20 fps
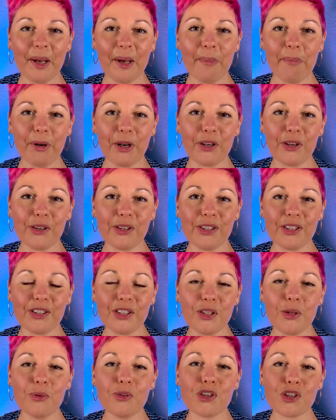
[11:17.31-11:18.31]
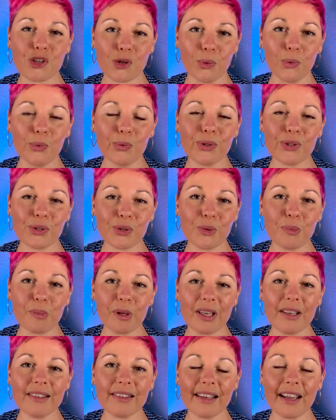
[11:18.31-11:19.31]
because you choose to
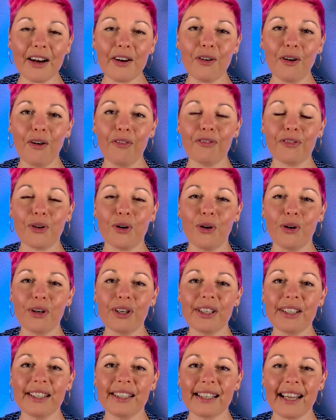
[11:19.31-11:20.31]
be there, of course,